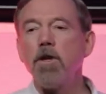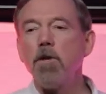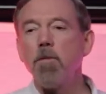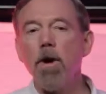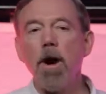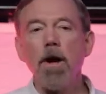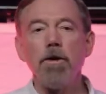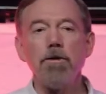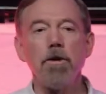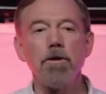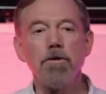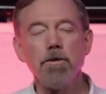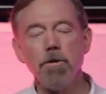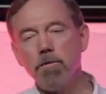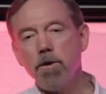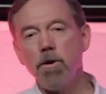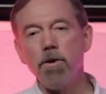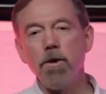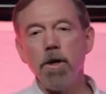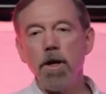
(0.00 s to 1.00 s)
the process
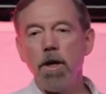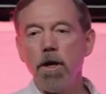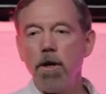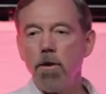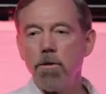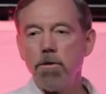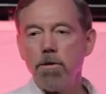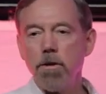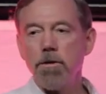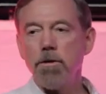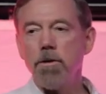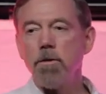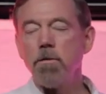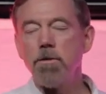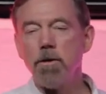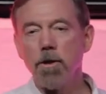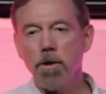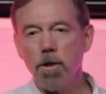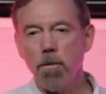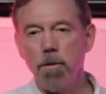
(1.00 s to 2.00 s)
of turning
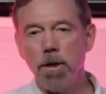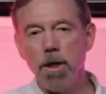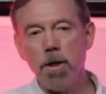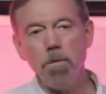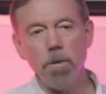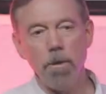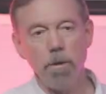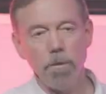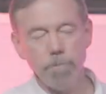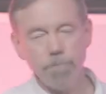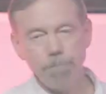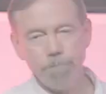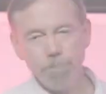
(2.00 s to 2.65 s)
ecosystems into people.